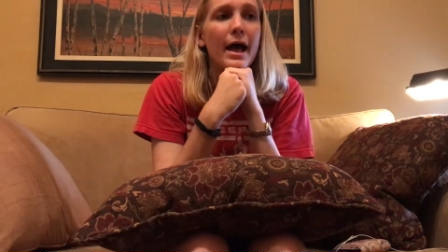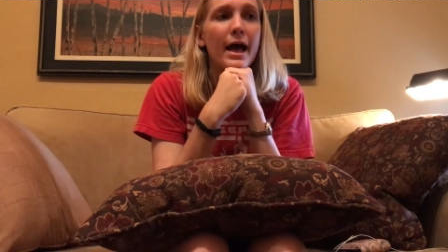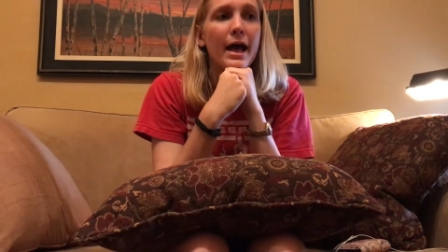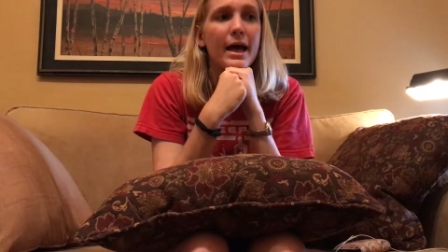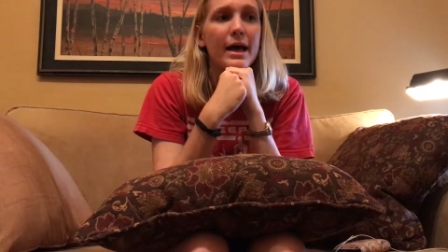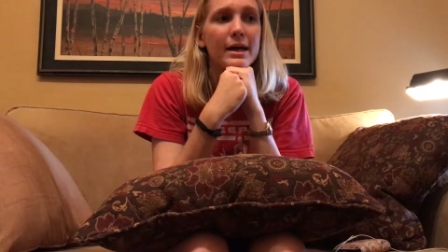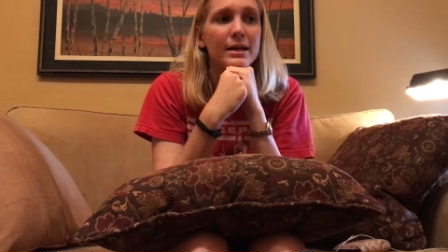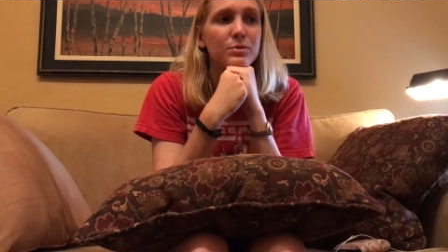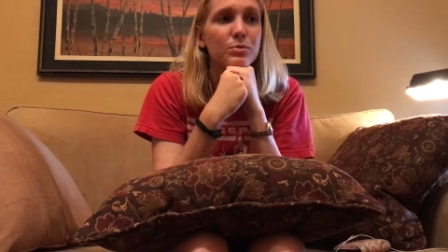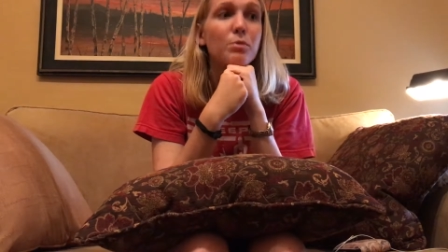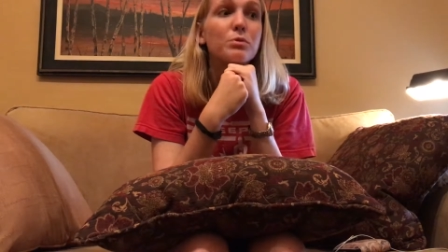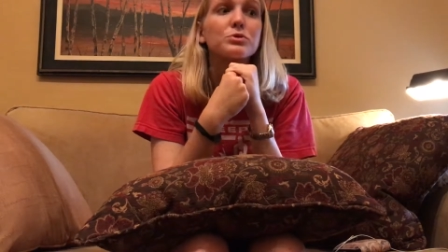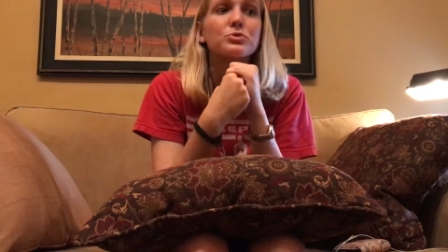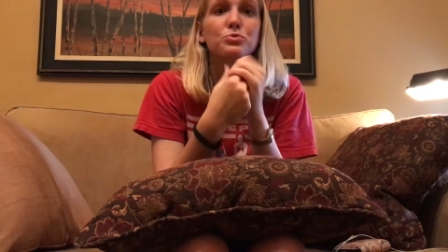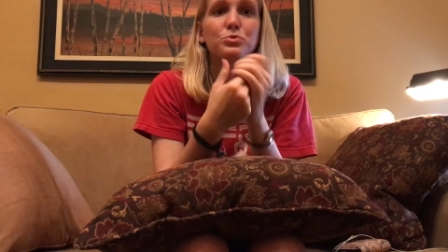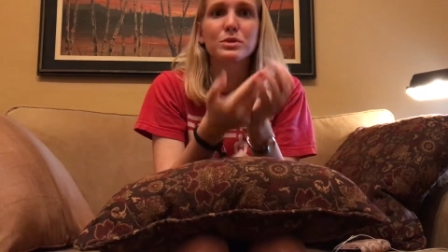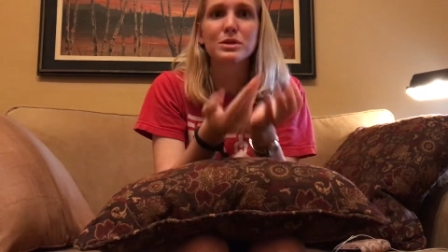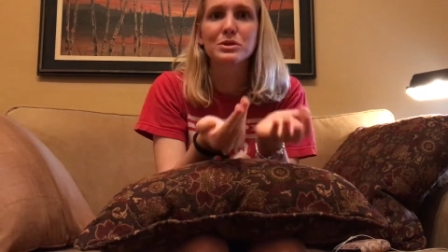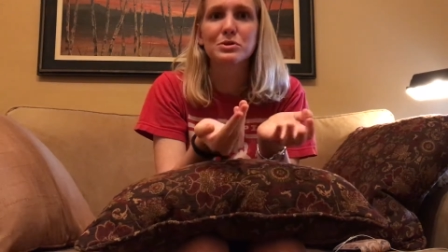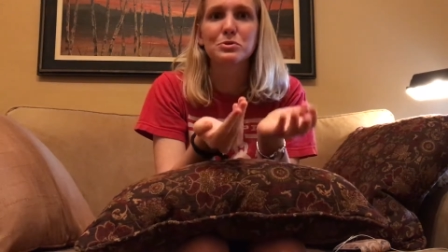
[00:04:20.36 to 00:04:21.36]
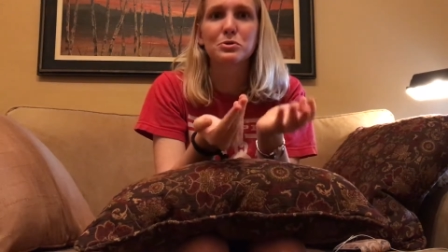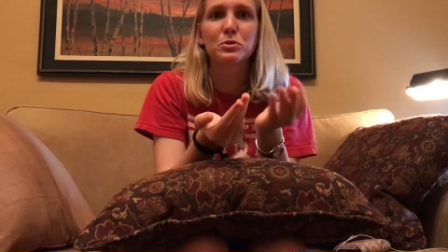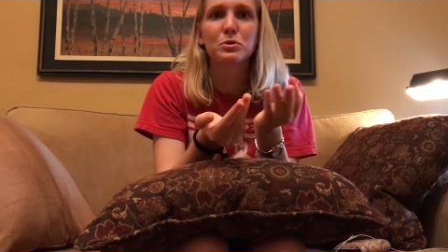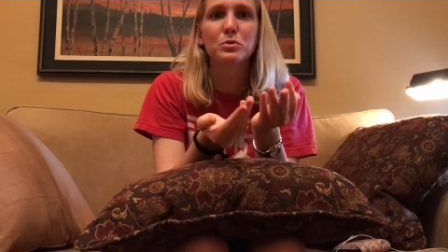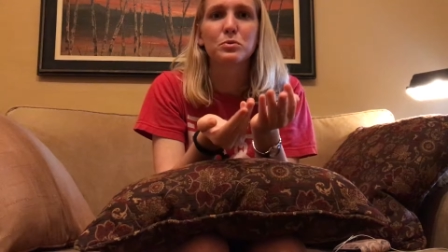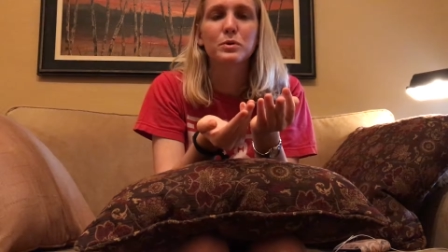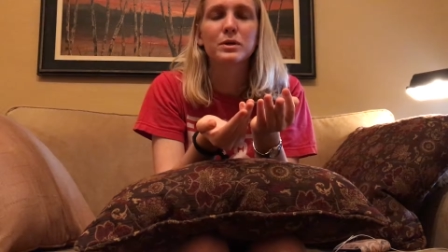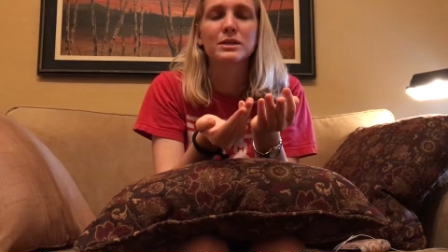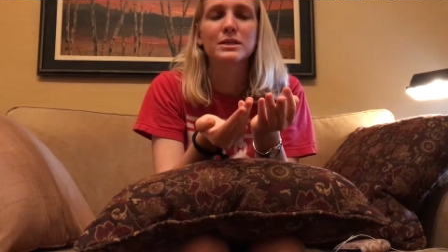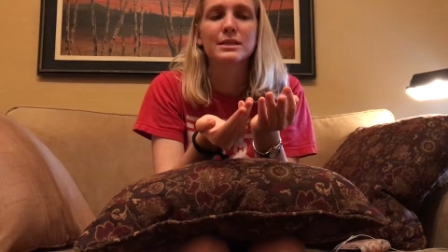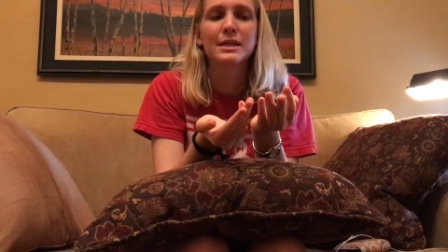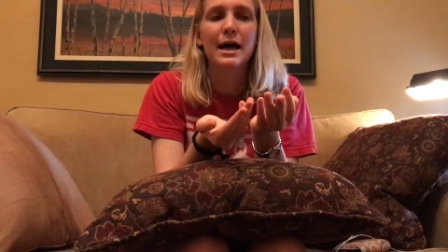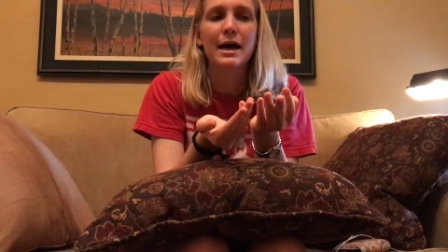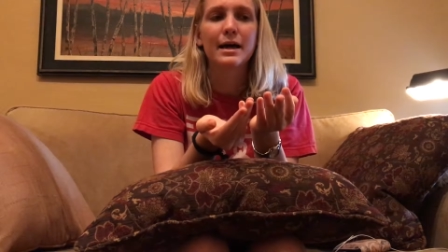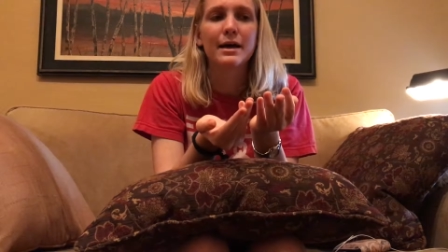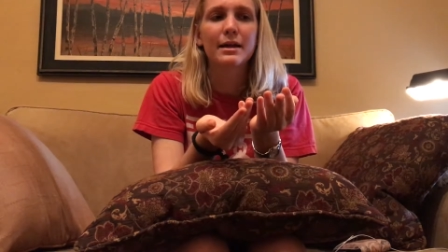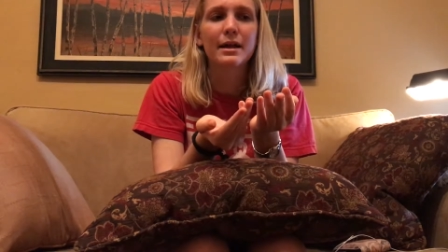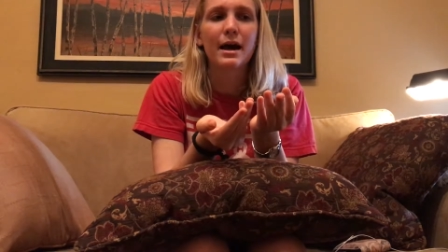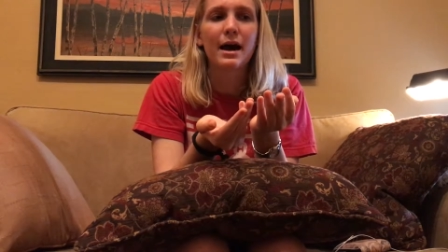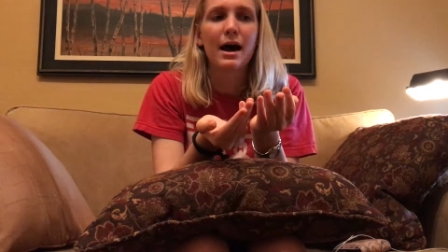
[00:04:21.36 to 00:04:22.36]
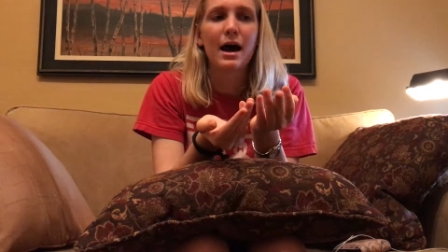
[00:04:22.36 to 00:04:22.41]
And what was really cool was that